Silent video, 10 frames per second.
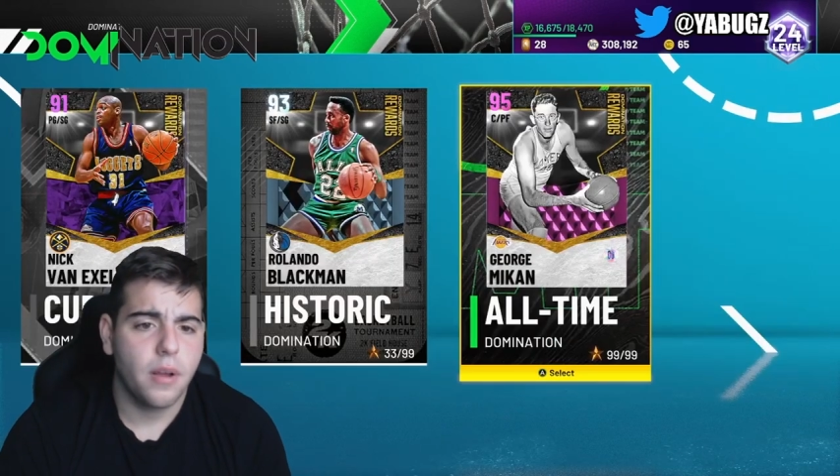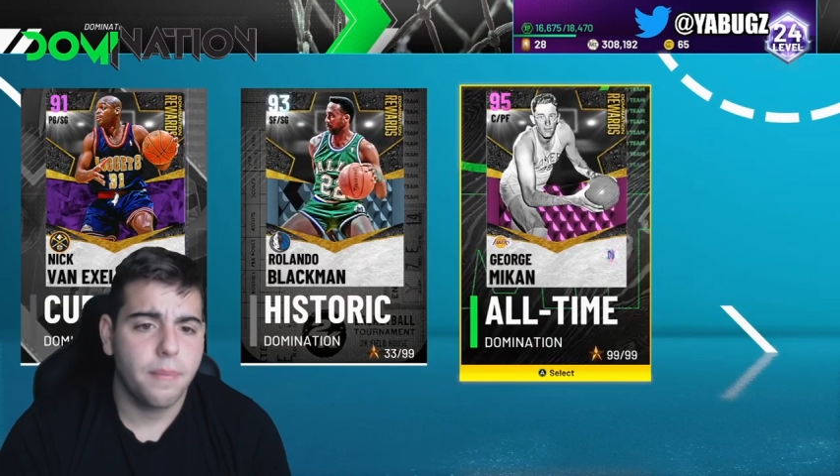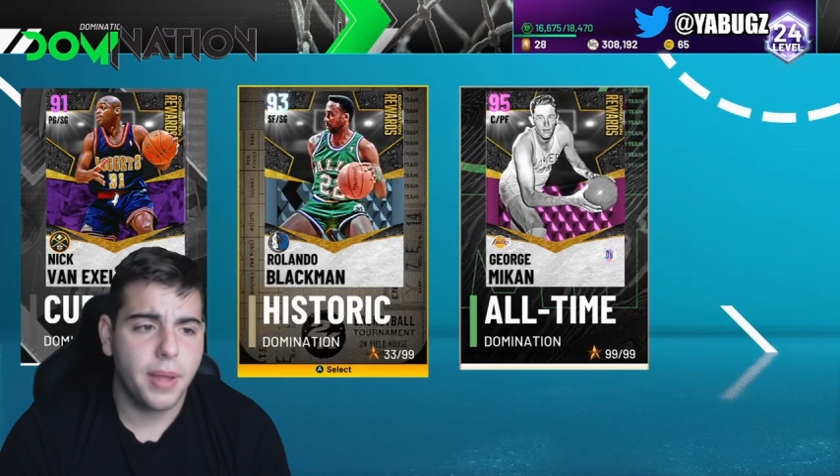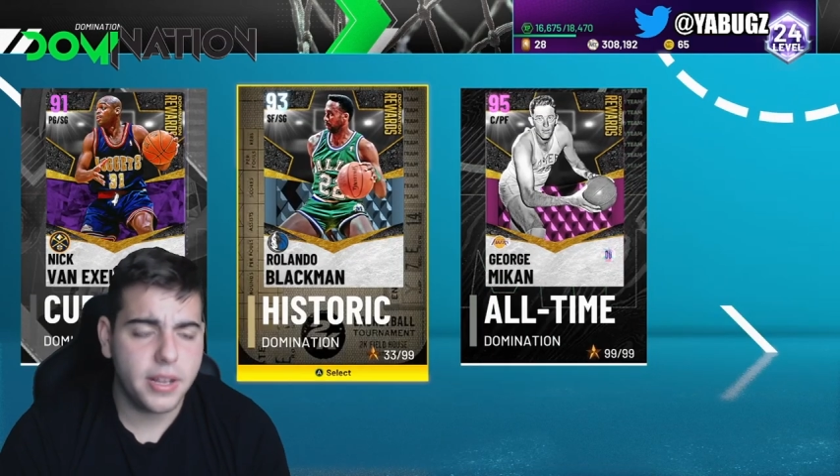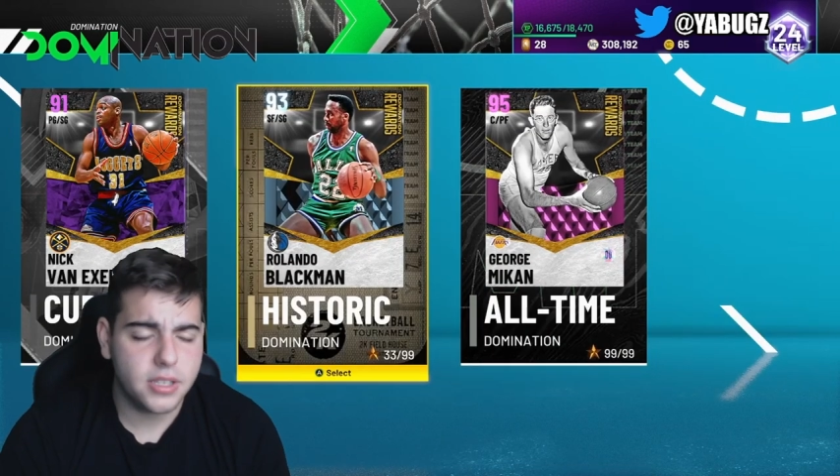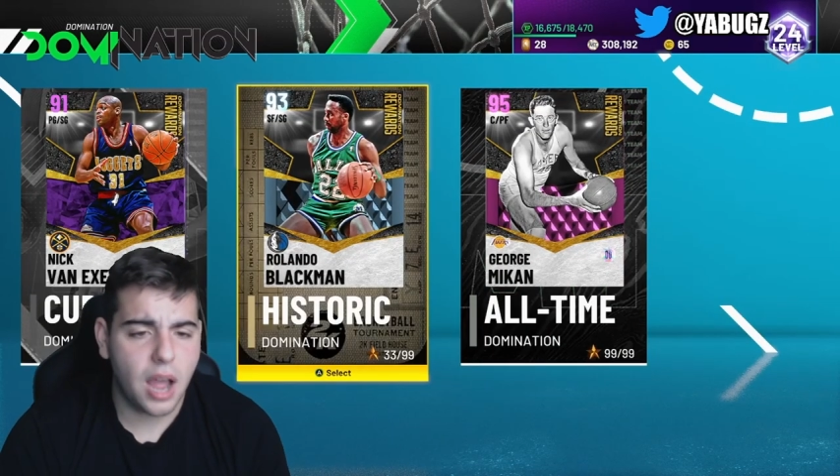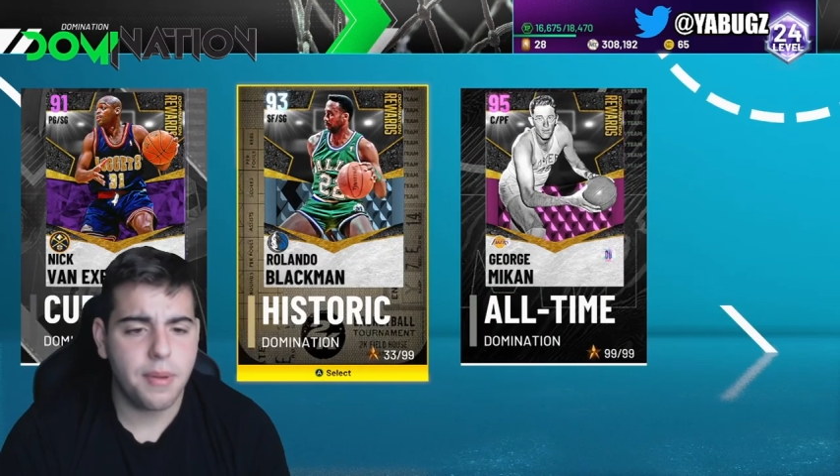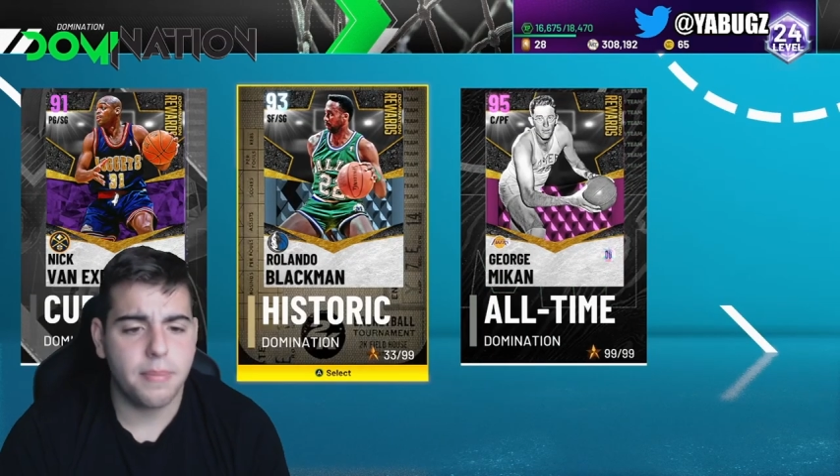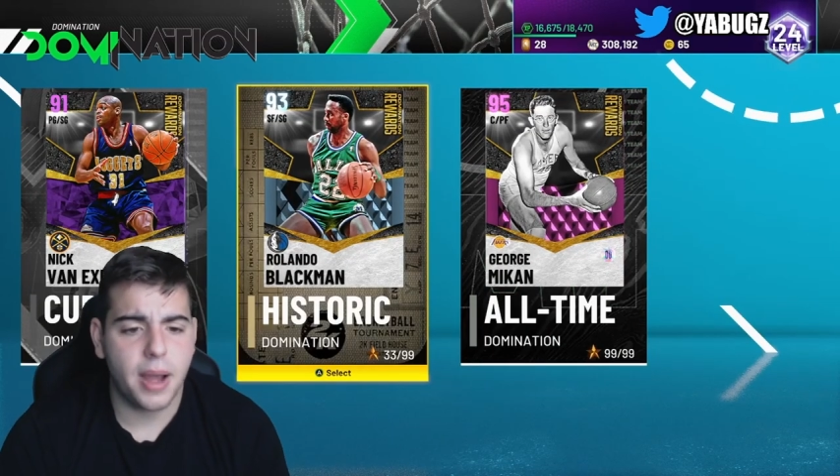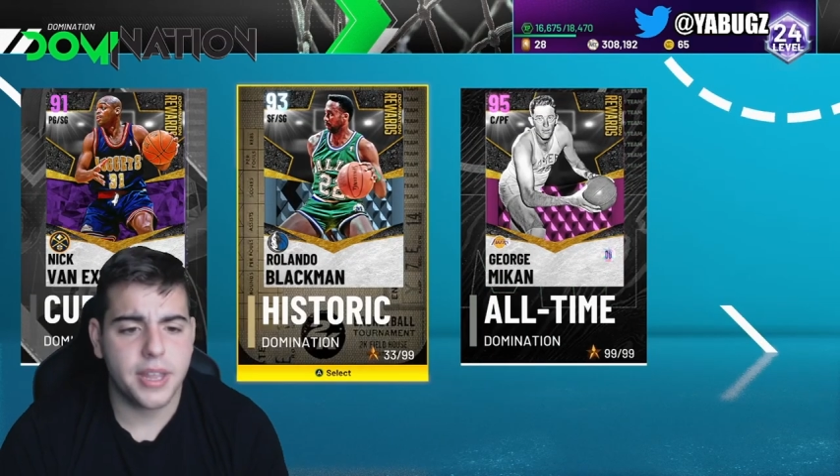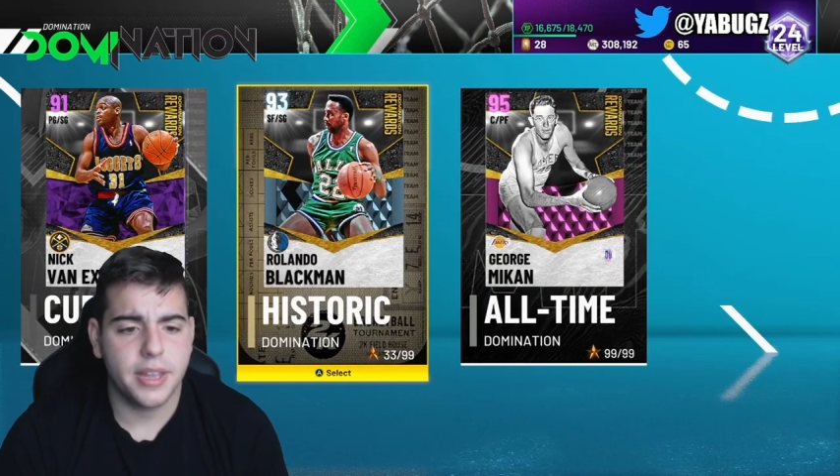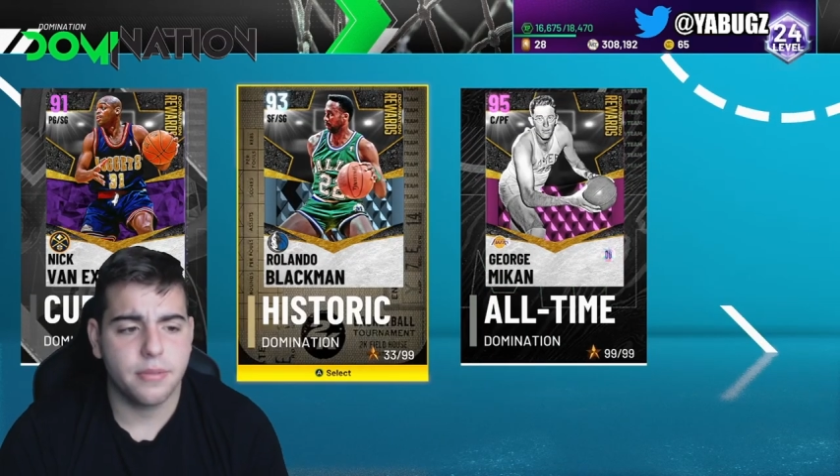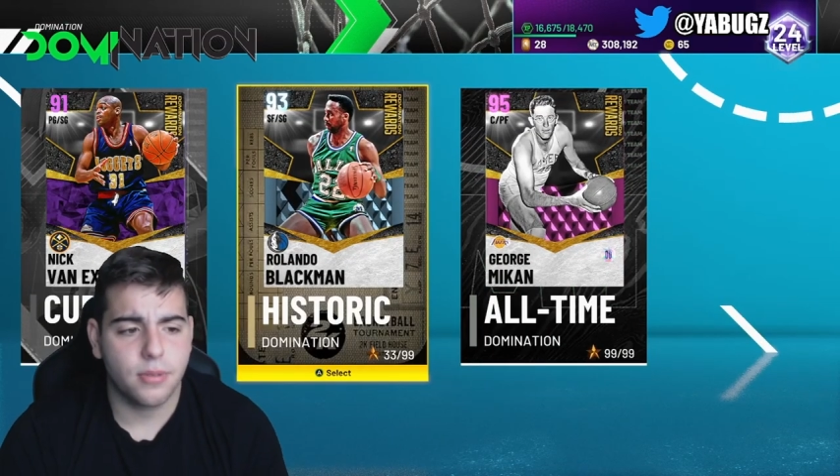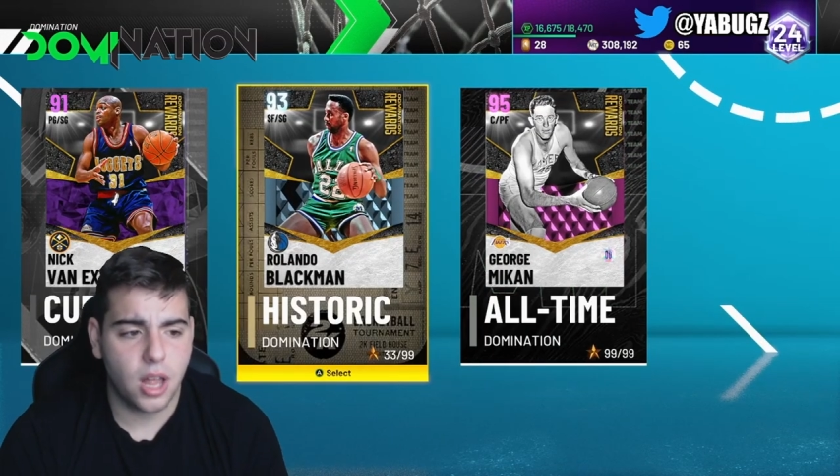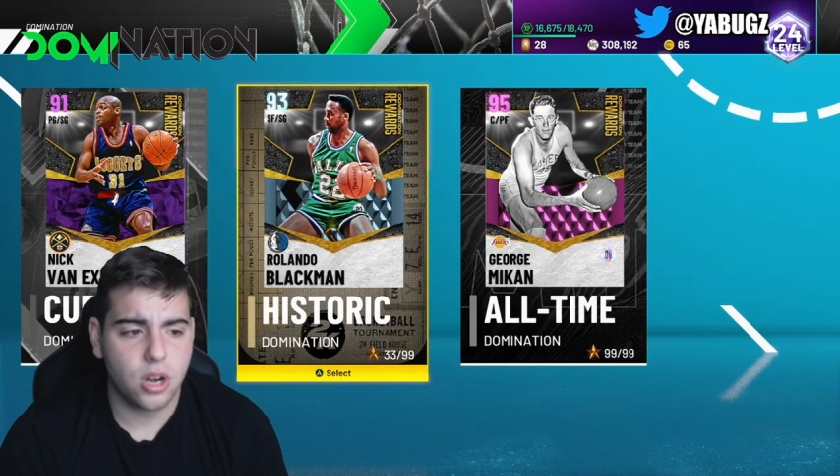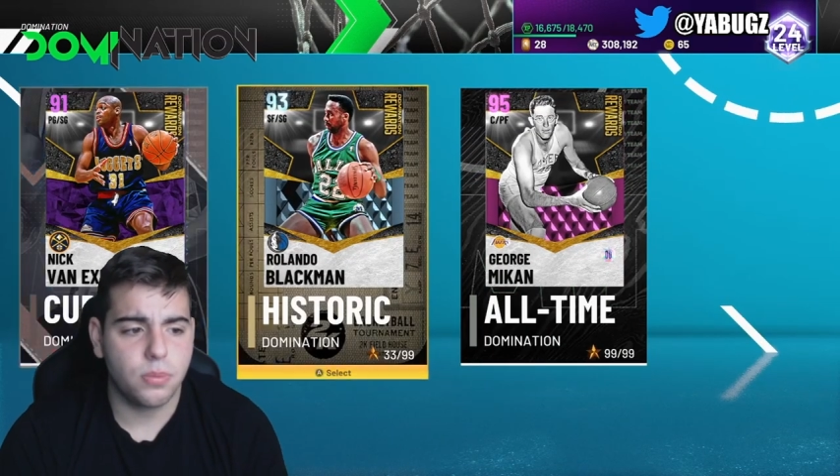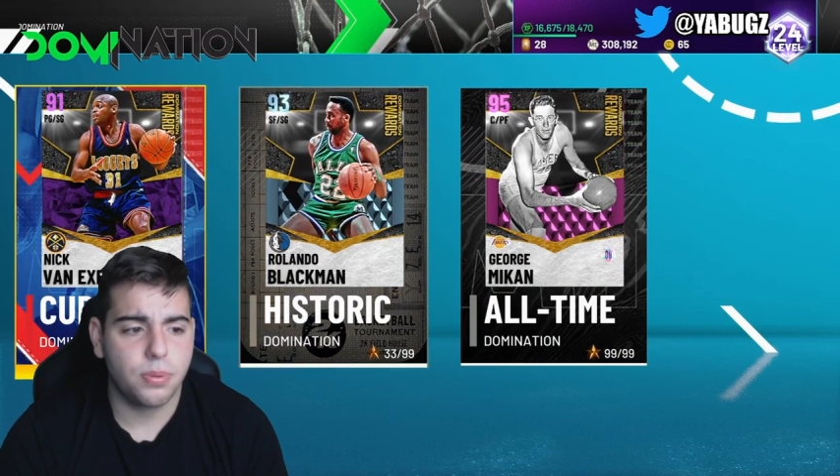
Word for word: Pink Diamond Mikan, Rolando